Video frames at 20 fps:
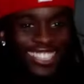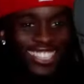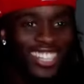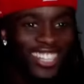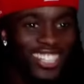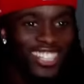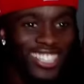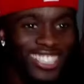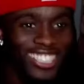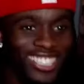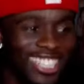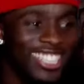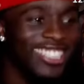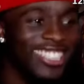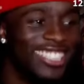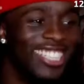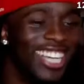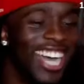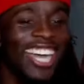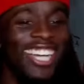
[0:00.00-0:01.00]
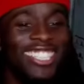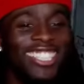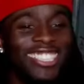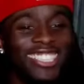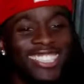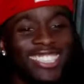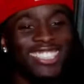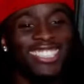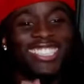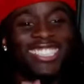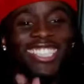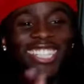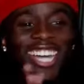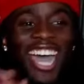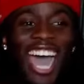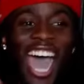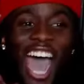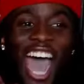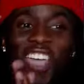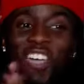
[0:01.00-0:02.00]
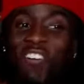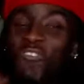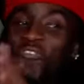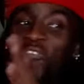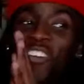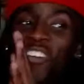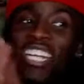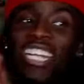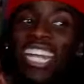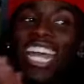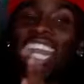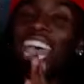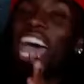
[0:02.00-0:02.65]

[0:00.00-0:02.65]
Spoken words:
Oh my god, why is it messing up so bad?